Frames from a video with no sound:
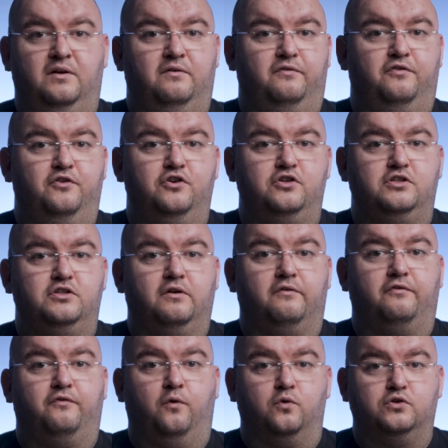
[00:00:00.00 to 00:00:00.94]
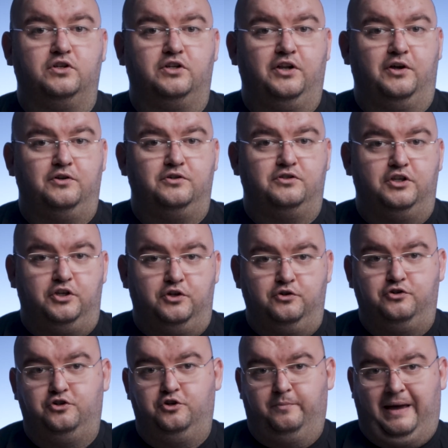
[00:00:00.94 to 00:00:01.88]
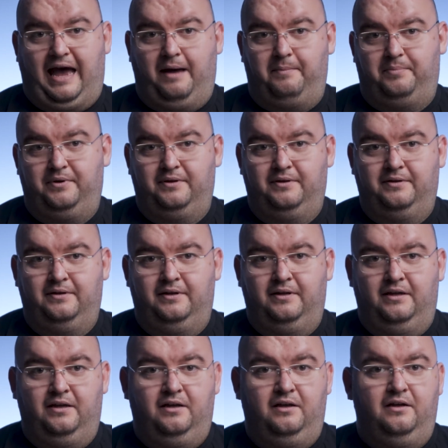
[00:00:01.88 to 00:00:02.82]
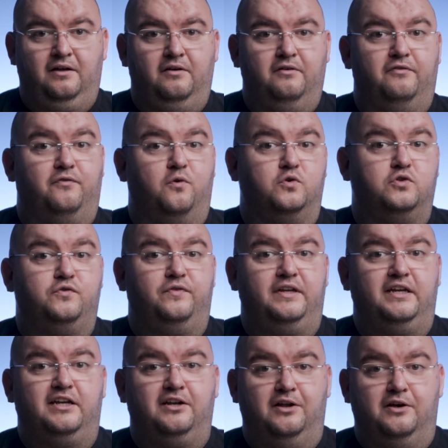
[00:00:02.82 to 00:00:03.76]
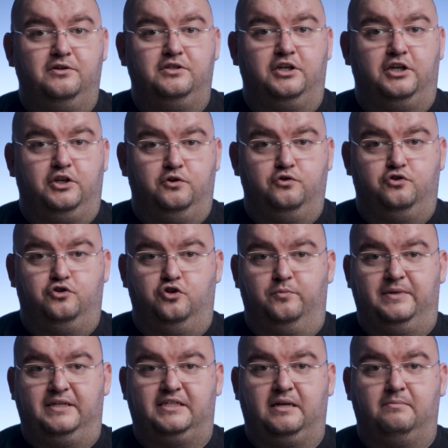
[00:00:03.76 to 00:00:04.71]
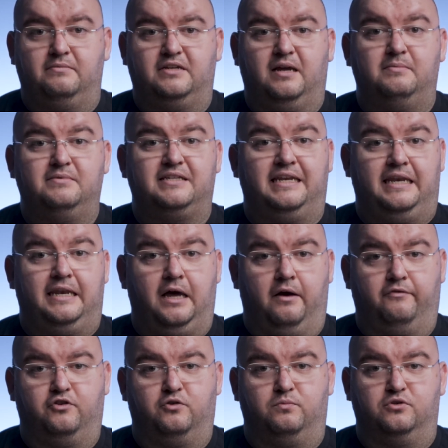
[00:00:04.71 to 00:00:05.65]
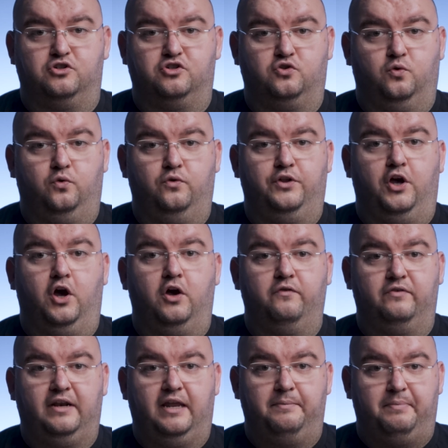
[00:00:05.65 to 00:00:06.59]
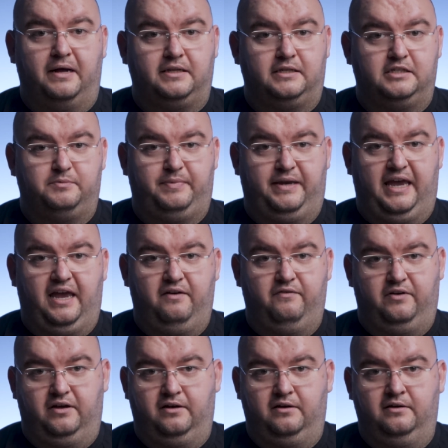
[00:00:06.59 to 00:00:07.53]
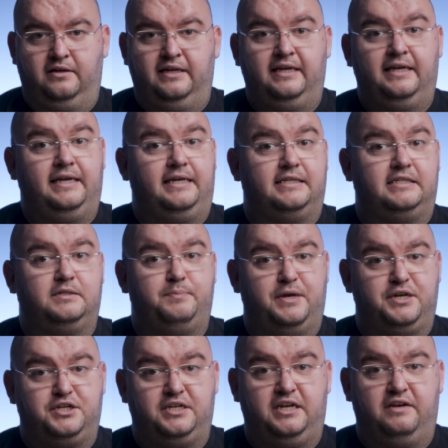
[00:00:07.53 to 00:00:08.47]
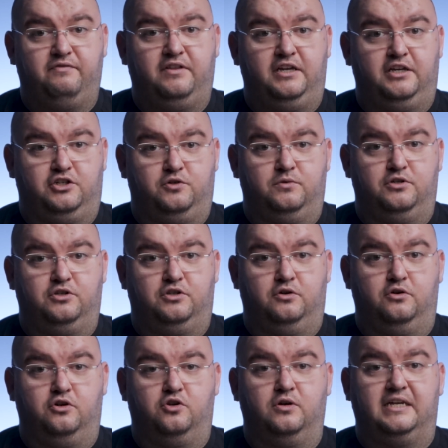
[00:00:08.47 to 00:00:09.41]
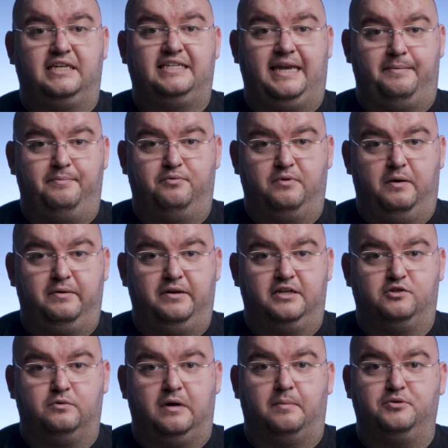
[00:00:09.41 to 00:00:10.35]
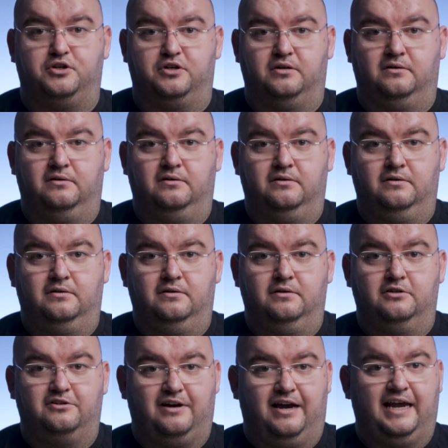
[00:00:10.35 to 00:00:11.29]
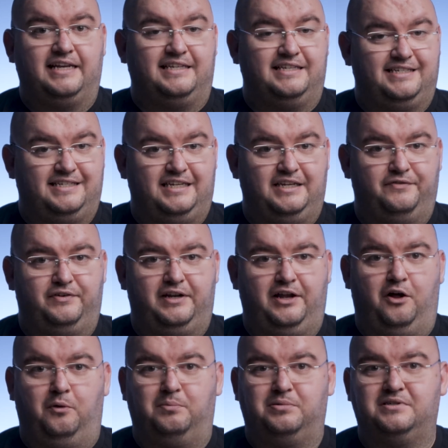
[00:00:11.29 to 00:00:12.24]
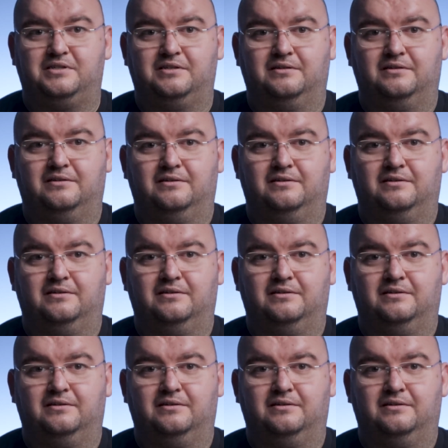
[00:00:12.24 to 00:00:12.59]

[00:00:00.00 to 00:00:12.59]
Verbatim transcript: First, force close the YouTube app. Forcefully closing YouTube is sometimes enough to restore the overlay button's behavior, especially if the issue is due to a temporary disruption. Try it and see if it helps.